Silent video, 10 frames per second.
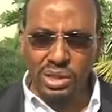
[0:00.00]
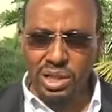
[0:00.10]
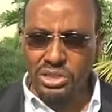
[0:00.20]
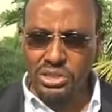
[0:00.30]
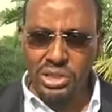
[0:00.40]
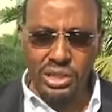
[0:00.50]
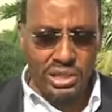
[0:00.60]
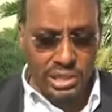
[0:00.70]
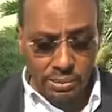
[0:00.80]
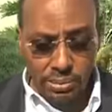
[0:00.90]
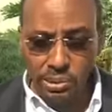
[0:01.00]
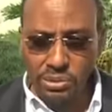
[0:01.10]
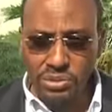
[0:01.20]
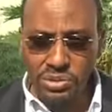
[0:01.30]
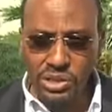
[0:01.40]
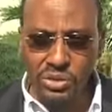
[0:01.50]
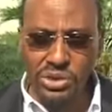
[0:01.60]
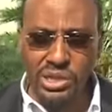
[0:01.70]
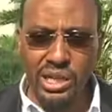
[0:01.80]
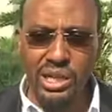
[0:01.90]
that share the same problems of
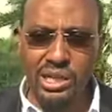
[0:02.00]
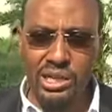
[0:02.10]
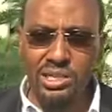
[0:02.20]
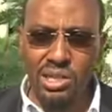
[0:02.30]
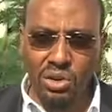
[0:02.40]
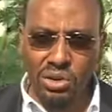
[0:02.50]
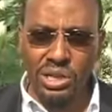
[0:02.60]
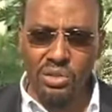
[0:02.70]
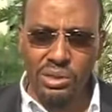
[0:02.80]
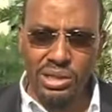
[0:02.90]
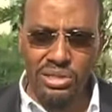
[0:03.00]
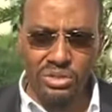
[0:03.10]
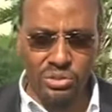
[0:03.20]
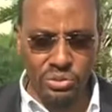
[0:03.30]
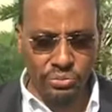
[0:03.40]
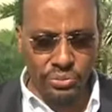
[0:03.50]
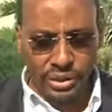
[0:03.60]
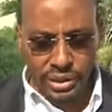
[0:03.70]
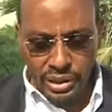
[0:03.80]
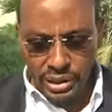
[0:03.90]
security. I think there's a lot that we need to do
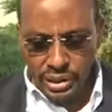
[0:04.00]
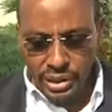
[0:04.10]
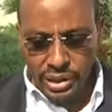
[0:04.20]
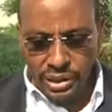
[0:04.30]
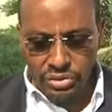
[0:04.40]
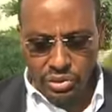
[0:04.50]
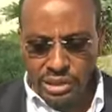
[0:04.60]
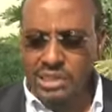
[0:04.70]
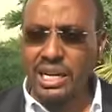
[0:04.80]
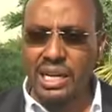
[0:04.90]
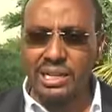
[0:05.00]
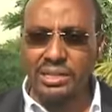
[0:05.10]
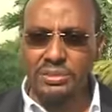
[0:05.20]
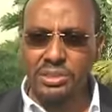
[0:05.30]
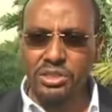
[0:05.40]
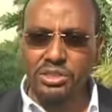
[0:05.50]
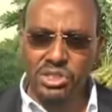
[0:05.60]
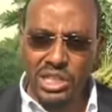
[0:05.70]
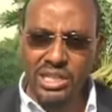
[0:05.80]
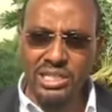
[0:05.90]
to understand the
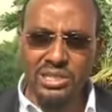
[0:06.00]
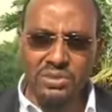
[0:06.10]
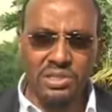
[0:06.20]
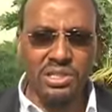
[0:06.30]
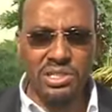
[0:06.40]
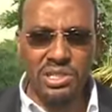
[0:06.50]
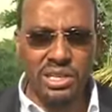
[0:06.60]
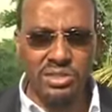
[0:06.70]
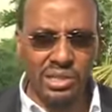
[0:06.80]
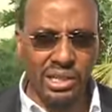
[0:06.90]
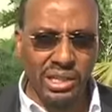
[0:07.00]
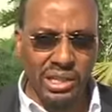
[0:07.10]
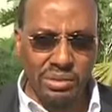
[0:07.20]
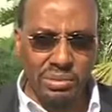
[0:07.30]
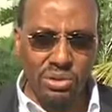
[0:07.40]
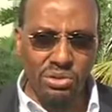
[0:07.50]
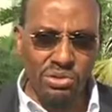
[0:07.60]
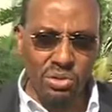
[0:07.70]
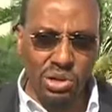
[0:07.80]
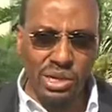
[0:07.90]
challenges facing this country, because
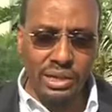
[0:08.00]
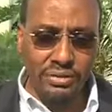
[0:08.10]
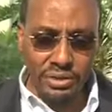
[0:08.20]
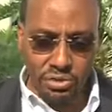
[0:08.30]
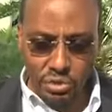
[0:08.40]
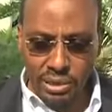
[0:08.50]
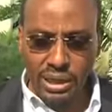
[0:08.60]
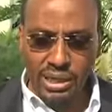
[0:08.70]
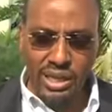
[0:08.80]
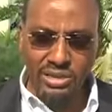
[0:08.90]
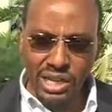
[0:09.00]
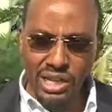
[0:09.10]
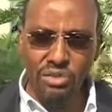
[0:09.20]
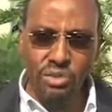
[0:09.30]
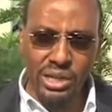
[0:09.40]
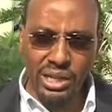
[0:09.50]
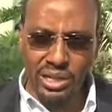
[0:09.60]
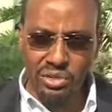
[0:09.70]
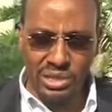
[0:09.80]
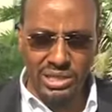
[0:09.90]
it's only after Somalia has actually
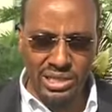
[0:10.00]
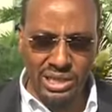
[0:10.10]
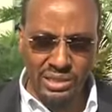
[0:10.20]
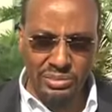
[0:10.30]
addressed